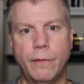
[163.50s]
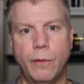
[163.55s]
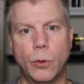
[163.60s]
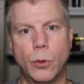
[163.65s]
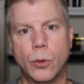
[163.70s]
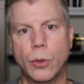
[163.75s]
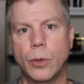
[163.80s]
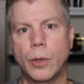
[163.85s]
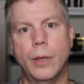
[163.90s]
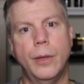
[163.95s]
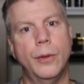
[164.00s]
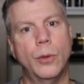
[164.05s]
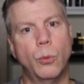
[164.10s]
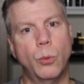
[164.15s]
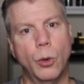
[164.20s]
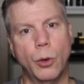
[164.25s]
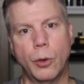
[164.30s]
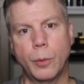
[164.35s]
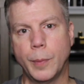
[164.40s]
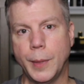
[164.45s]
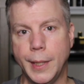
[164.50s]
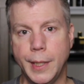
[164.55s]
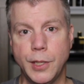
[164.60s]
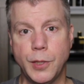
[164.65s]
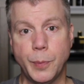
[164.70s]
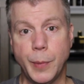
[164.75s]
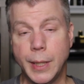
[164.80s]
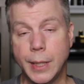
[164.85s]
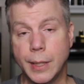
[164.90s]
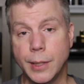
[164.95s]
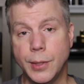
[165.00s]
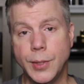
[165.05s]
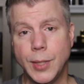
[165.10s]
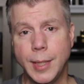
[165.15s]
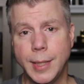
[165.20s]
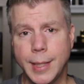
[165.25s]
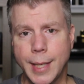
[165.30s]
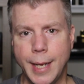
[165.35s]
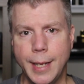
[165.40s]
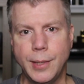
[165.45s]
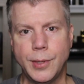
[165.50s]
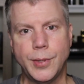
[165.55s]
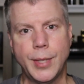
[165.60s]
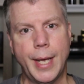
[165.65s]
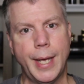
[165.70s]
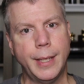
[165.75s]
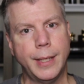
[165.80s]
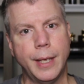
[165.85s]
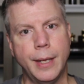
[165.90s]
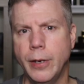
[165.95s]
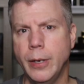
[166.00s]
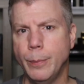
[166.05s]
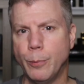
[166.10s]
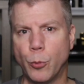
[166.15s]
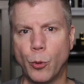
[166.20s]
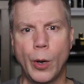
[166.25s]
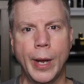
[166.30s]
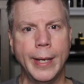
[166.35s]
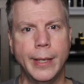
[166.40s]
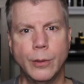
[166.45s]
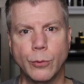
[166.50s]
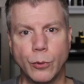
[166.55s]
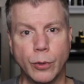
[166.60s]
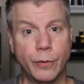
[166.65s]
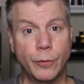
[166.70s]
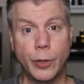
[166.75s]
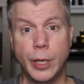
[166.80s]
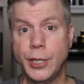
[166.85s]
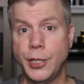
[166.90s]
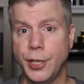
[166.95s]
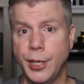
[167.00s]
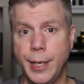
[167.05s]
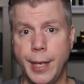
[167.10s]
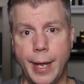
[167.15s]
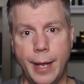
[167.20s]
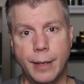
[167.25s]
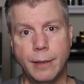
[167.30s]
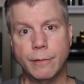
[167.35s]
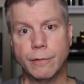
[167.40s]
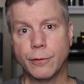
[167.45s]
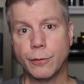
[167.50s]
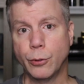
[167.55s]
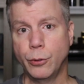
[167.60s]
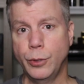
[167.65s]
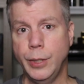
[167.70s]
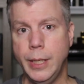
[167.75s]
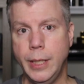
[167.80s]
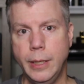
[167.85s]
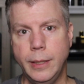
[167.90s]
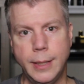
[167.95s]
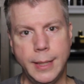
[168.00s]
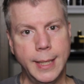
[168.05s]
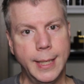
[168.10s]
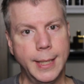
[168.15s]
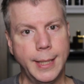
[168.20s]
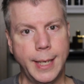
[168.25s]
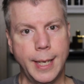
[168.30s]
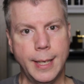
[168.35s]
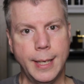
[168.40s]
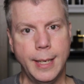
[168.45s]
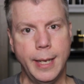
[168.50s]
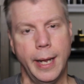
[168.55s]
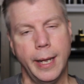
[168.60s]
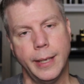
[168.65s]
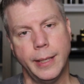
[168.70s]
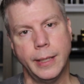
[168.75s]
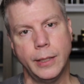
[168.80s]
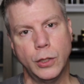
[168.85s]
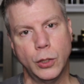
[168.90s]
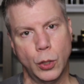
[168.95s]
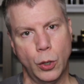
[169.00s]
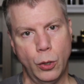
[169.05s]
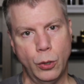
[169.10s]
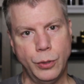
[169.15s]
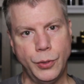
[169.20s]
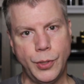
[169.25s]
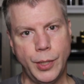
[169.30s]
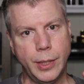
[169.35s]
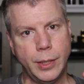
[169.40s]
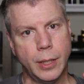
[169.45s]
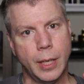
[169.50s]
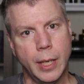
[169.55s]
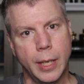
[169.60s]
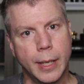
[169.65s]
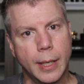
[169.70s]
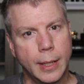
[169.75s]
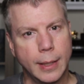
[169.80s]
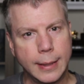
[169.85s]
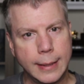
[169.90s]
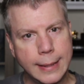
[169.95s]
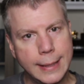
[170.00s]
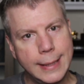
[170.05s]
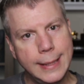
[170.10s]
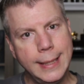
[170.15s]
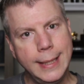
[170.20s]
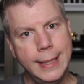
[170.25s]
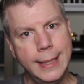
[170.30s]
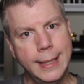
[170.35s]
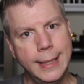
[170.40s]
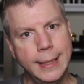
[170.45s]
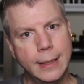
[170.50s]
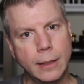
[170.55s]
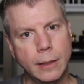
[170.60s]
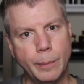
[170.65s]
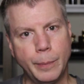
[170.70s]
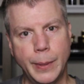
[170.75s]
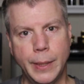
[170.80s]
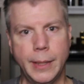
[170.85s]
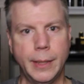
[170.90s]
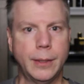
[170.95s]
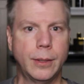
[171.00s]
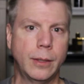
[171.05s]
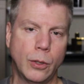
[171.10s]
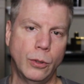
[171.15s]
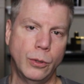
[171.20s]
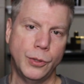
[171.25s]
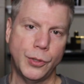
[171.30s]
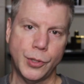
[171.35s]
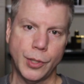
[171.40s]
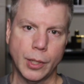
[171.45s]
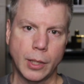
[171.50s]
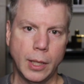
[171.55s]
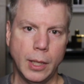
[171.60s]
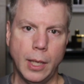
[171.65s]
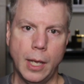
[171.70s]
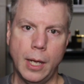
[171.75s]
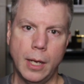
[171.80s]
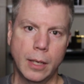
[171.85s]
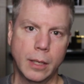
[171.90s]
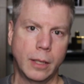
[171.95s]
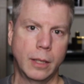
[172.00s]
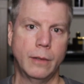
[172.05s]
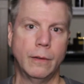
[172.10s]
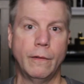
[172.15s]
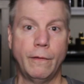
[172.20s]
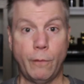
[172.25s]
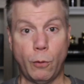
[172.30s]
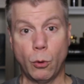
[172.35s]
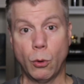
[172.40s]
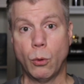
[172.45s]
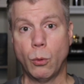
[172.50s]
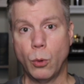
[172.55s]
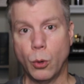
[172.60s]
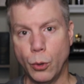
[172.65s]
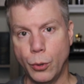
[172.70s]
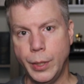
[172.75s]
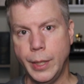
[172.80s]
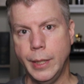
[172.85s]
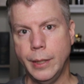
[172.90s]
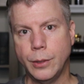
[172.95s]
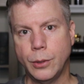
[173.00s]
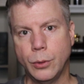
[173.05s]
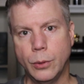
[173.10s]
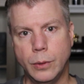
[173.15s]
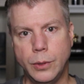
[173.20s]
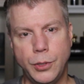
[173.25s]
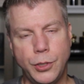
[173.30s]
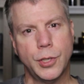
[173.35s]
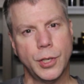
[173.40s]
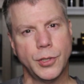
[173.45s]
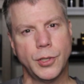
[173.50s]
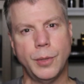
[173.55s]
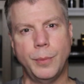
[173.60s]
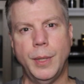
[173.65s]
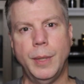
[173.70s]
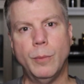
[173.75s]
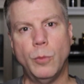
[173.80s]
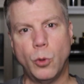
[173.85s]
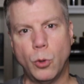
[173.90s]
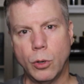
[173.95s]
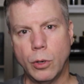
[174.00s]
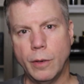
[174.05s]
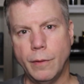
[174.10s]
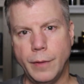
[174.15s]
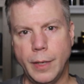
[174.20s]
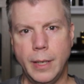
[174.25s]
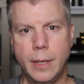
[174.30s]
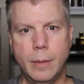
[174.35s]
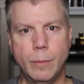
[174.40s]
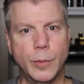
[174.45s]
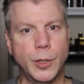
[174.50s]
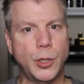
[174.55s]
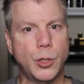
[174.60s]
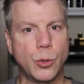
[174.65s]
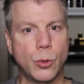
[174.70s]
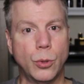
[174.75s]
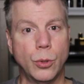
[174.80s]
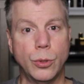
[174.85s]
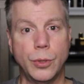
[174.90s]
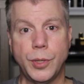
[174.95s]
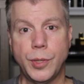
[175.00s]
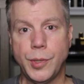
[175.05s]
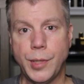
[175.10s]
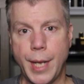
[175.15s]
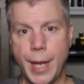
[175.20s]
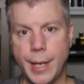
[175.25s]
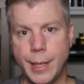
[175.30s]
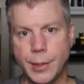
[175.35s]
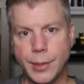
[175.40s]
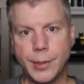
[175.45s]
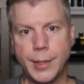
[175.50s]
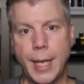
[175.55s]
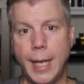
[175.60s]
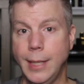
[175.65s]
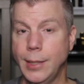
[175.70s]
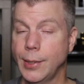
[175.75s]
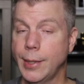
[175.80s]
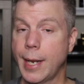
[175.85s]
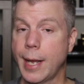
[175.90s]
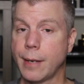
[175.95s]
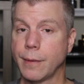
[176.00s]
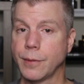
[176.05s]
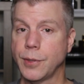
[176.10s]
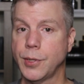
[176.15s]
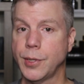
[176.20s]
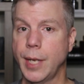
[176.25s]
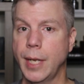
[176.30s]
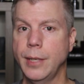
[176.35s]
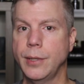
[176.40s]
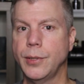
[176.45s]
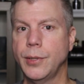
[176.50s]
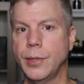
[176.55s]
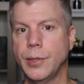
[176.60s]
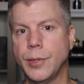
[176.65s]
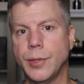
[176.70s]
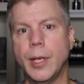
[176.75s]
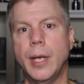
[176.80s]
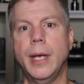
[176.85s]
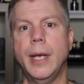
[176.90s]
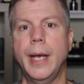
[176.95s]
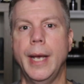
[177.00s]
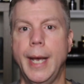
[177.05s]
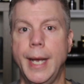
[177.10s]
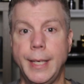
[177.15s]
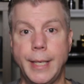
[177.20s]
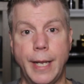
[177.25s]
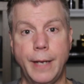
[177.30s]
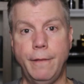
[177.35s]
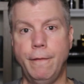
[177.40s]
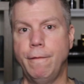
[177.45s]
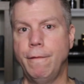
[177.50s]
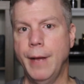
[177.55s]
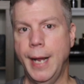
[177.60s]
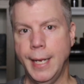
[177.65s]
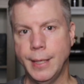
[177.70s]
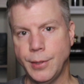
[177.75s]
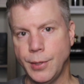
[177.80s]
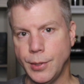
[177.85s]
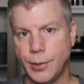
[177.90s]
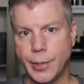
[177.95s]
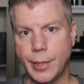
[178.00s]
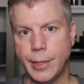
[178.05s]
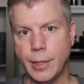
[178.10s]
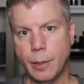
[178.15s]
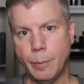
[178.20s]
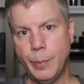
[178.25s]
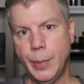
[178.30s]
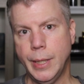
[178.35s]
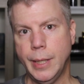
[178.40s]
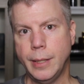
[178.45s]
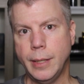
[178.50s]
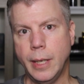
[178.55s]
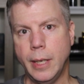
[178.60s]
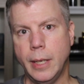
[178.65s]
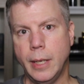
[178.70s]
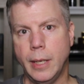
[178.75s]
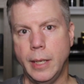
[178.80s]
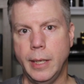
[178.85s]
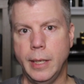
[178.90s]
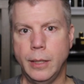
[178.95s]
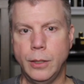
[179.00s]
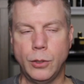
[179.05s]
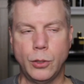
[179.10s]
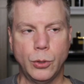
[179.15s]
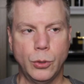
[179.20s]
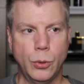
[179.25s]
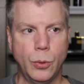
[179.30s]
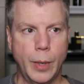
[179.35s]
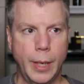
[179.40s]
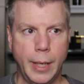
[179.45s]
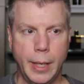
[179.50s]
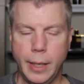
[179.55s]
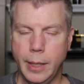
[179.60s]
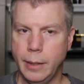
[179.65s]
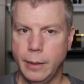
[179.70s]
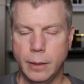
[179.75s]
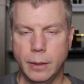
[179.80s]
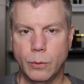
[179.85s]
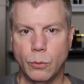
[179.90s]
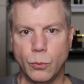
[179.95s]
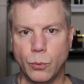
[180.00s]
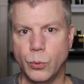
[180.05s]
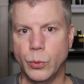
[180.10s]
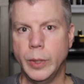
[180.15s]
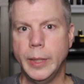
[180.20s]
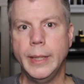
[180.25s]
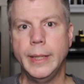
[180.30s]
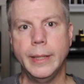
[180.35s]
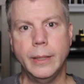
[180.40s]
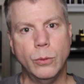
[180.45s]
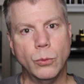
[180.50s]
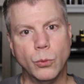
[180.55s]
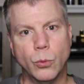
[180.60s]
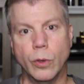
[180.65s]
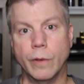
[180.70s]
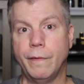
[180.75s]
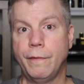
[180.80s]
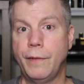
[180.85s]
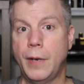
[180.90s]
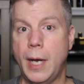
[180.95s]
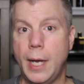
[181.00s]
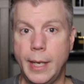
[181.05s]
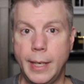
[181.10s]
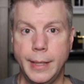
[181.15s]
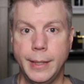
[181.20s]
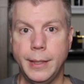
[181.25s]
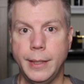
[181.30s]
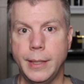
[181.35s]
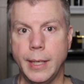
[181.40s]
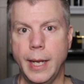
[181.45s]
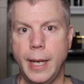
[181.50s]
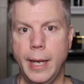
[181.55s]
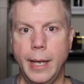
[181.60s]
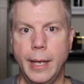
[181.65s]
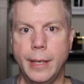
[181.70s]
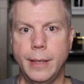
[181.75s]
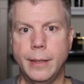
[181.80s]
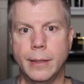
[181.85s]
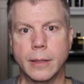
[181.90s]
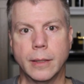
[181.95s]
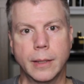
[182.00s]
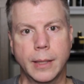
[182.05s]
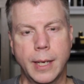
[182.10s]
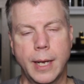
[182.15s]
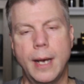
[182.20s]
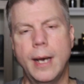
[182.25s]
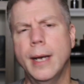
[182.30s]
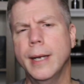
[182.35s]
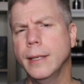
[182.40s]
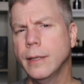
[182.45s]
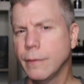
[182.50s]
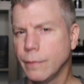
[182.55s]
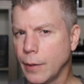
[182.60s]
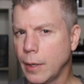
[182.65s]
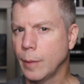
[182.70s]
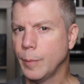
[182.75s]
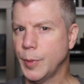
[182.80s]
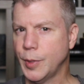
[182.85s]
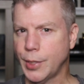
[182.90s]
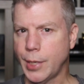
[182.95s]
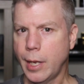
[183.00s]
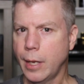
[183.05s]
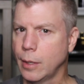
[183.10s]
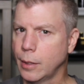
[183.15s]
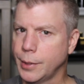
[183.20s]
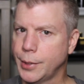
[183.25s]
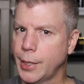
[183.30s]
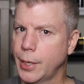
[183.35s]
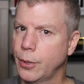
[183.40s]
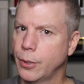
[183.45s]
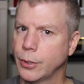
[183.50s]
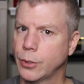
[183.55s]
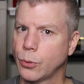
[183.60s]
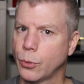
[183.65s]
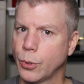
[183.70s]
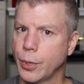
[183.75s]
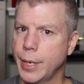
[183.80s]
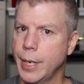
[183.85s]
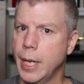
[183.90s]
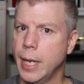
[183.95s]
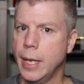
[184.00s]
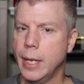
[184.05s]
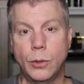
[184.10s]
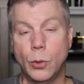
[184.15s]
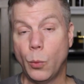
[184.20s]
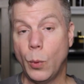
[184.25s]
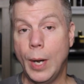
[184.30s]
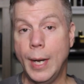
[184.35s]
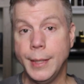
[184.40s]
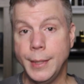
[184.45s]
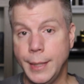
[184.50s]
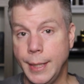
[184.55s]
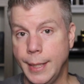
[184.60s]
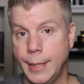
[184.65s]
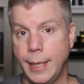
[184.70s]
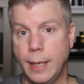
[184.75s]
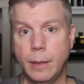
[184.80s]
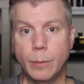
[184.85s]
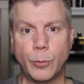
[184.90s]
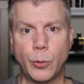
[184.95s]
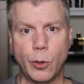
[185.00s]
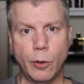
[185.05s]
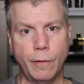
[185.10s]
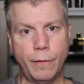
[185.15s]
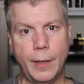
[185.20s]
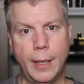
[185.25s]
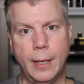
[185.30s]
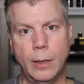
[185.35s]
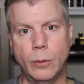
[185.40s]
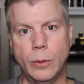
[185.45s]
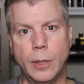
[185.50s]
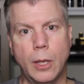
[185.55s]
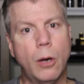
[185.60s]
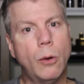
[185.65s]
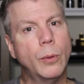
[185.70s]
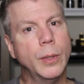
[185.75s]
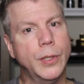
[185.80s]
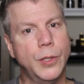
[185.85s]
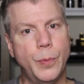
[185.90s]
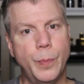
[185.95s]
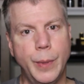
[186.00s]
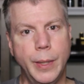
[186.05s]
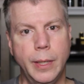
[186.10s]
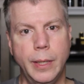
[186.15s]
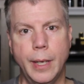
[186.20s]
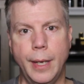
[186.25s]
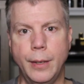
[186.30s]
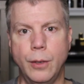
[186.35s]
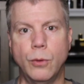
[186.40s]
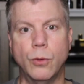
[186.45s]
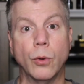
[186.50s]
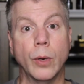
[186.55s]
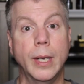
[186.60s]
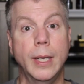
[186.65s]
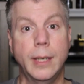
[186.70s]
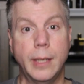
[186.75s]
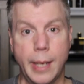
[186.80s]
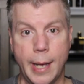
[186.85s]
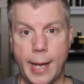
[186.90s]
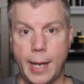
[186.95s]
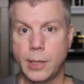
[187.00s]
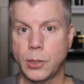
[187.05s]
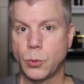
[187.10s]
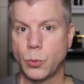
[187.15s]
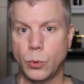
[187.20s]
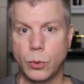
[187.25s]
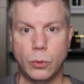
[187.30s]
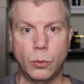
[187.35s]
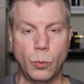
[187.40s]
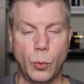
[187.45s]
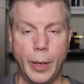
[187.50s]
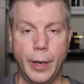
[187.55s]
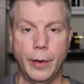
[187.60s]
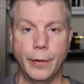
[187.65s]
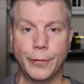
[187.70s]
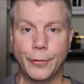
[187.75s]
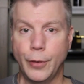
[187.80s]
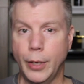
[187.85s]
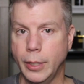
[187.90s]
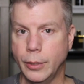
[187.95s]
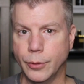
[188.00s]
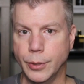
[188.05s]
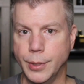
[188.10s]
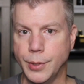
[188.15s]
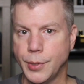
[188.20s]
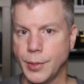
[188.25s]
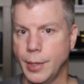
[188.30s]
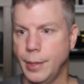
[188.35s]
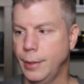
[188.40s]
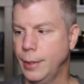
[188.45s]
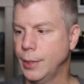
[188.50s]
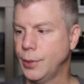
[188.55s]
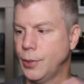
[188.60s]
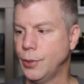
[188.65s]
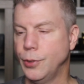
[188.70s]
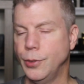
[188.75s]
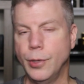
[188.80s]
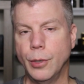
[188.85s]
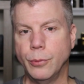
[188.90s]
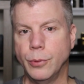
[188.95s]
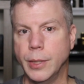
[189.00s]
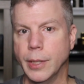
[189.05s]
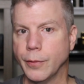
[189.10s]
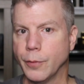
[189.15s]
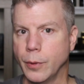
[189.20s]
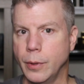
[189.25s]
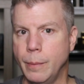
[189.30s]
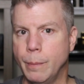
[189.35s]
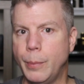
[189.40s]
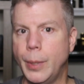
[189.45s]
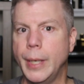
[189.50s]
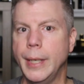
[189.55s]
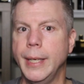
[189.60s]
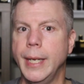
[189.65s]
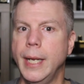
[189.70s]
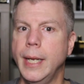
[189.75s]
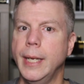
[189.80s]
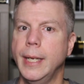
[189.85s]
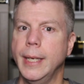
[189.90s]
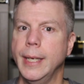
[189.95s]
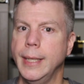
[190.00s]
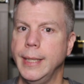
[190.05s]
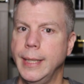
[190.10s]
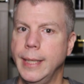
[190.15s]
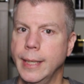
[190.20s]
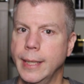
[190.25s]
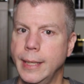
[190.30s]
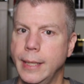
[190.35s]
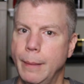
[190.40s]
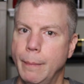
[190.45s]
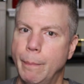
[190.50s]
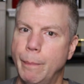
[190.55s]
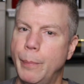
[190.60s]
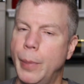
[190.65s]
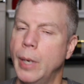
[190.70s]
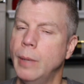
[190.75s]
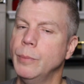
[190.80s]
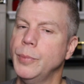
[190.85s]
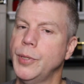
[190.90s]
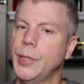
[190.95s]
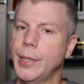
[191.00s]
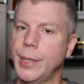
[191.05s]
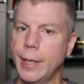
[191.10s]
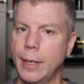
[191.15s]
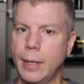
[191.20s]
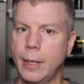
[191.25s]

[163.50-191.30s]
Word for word: for the workplace because it takes that very bright, refreshing, and fruity DNA and it turns it a little bit, turns the clock forward into a, just a bit more of a mature stance, takes it out of stasis and advances it a bit into a really refined and kind upscale territory, the YDNA in Profile will always be a great casual wear fragrance, and this is no different, but again, it bumps it